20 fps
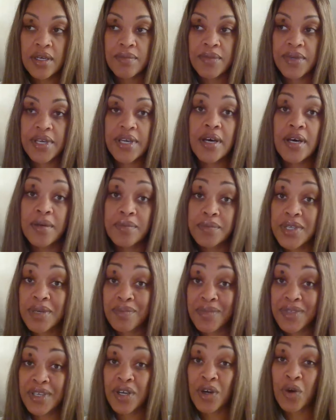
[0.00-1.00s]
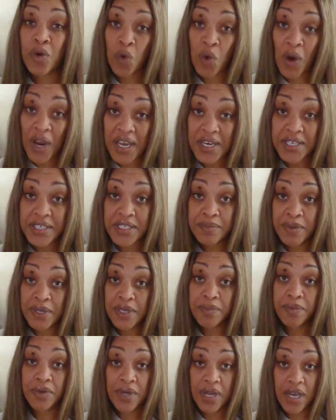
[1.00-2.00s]
become some of the greatest
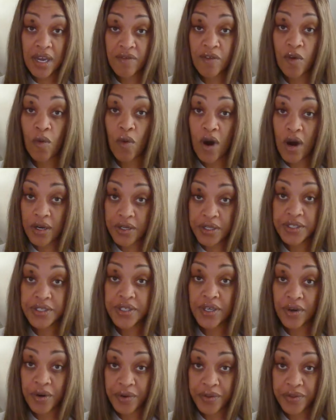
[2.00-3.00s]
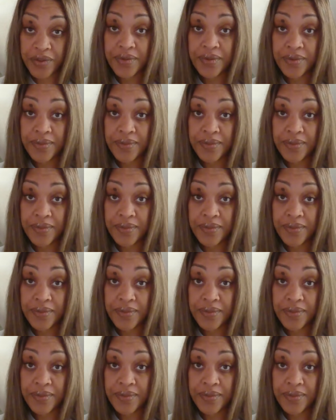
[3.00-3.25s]
people to ever walk this earth.